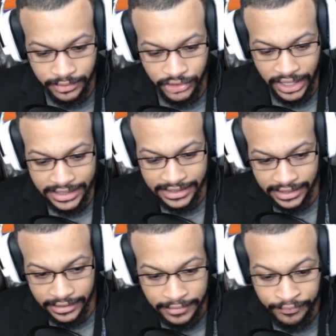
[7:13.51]
So you guys
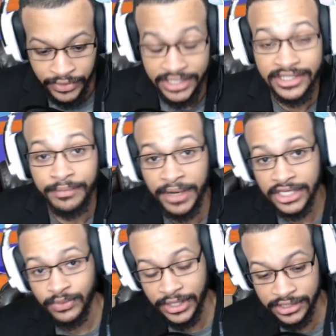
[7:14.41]
see, this is the
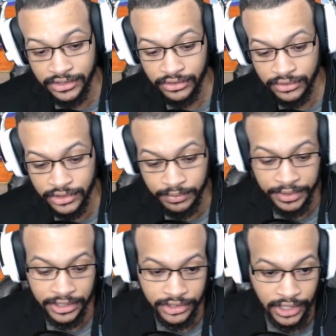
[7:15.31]
best way to
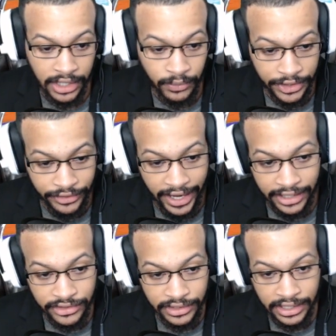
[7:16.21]
peek shot when you're
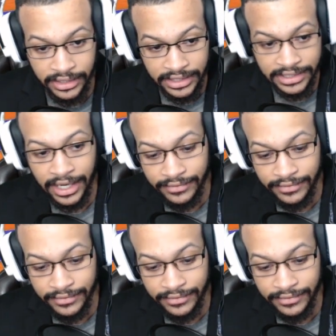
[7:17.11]
actually in this kind of